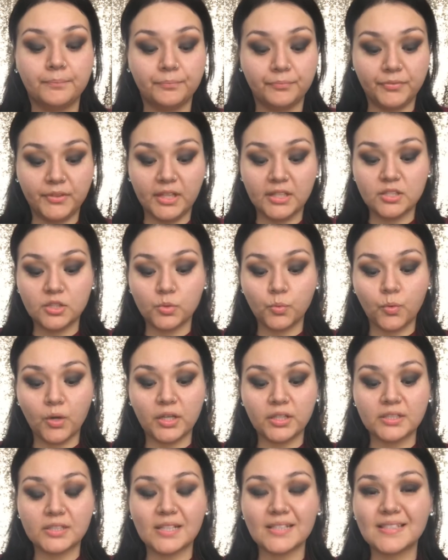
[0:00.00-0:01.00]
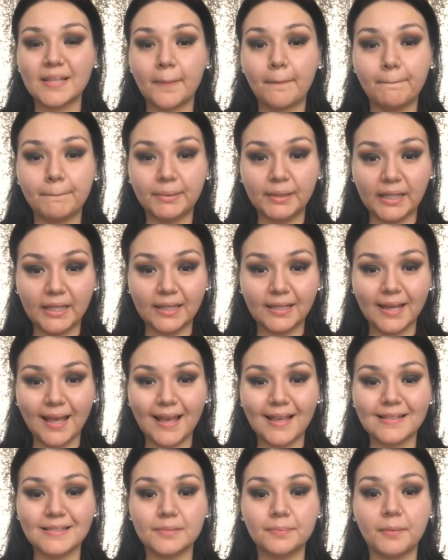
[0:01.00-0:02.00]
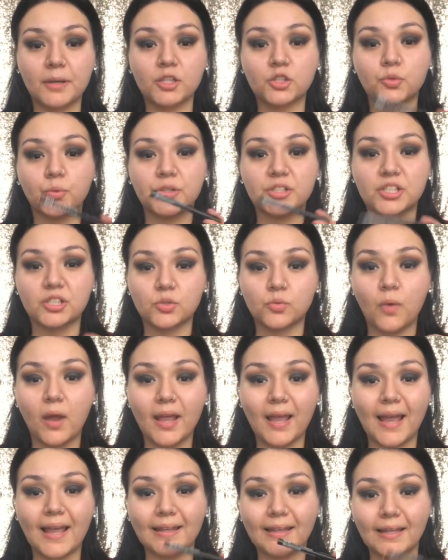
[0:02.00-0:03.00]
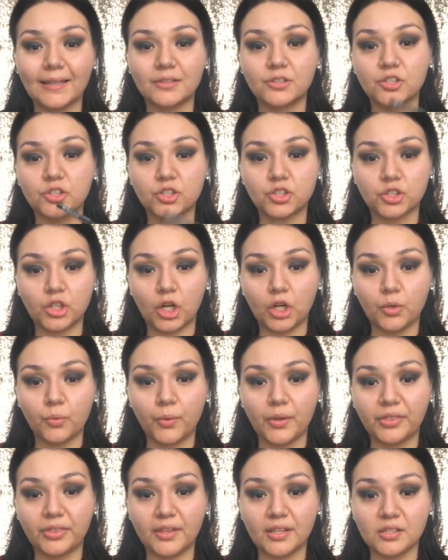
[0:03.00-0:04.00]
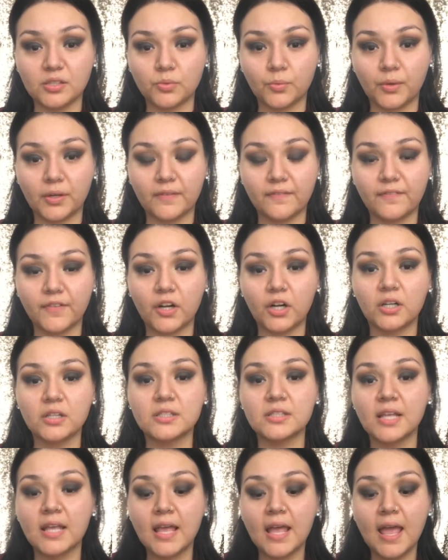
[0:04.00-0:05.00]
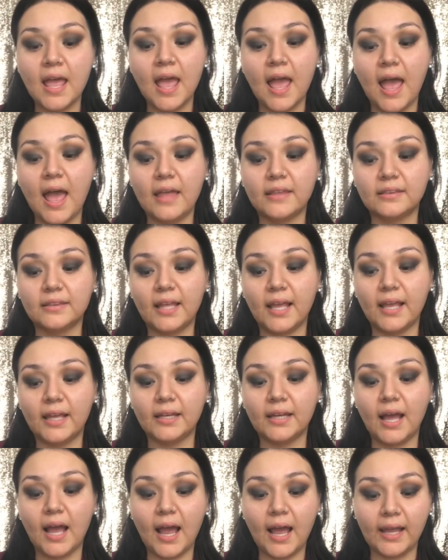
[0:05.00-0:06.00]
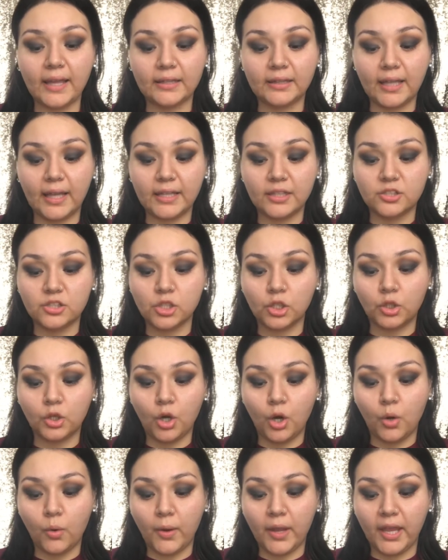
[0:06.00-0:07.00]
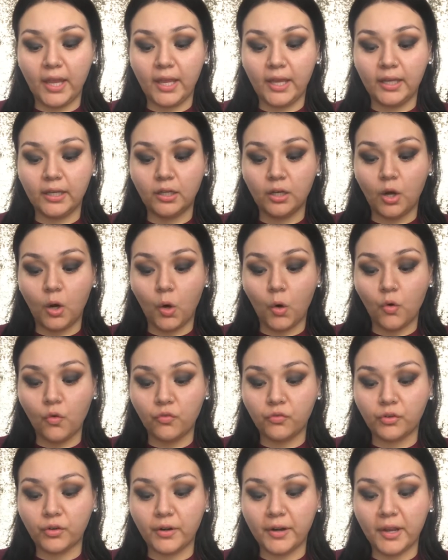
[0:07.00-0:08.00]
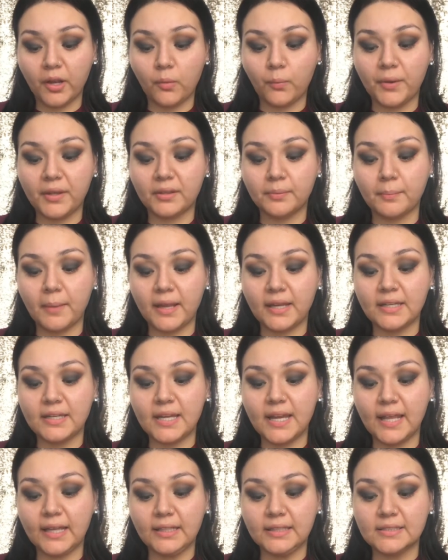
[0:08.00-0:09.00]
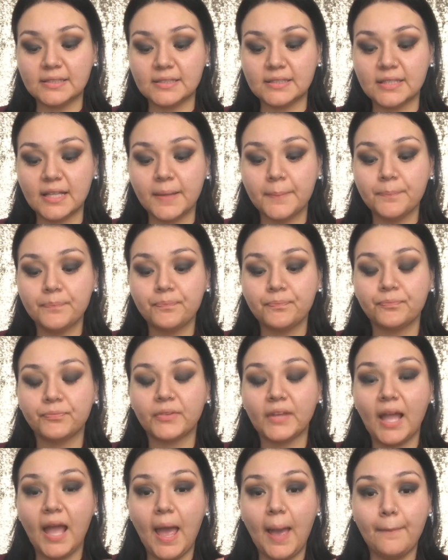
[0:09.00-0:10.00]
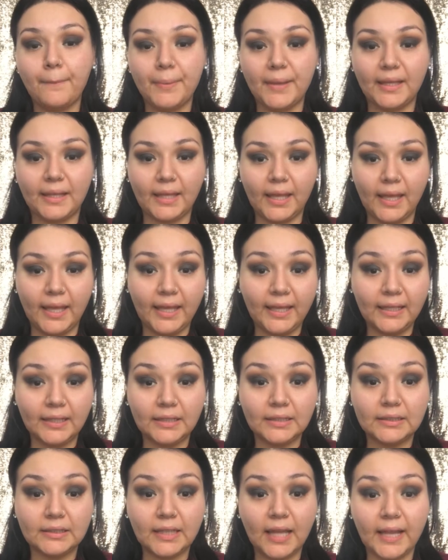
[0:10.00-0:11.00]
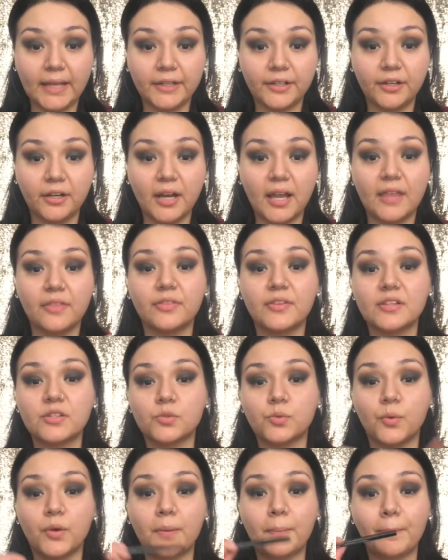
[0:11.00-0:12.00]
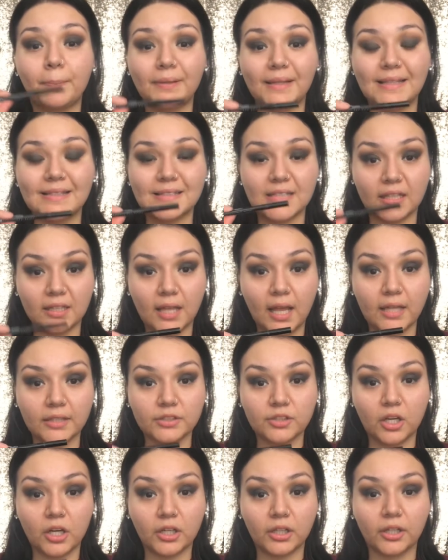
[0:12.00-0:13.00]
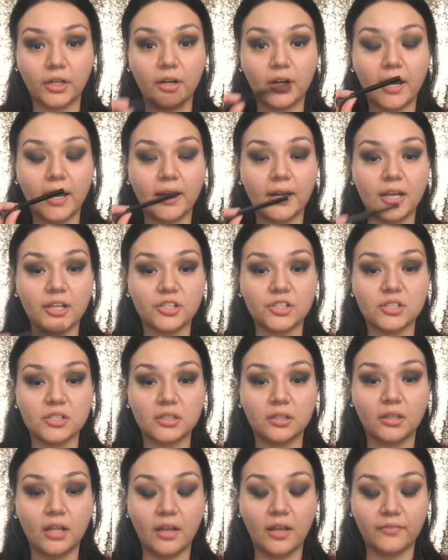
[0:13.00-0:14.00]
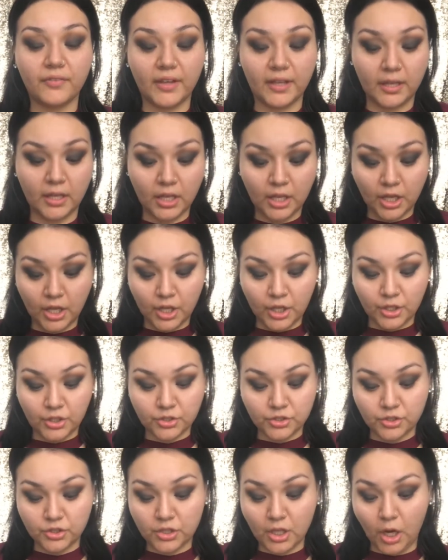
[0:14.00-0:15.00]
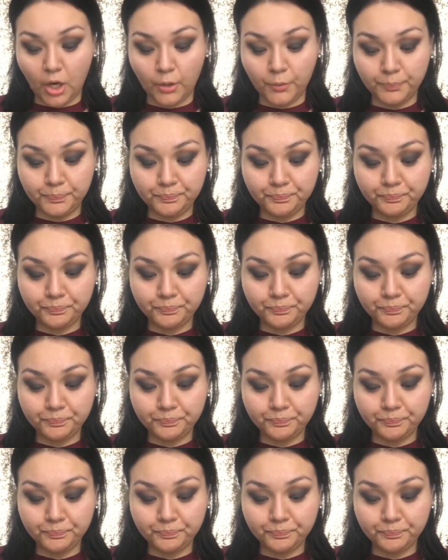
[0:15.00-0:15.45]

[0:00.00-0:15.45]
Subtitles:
This one doesn't bleed as much, which is why I like to start with this one first. And then I like to go in over it with my NYX Epic Ink Liner, and this one bleeds a lot darker and I just love it. So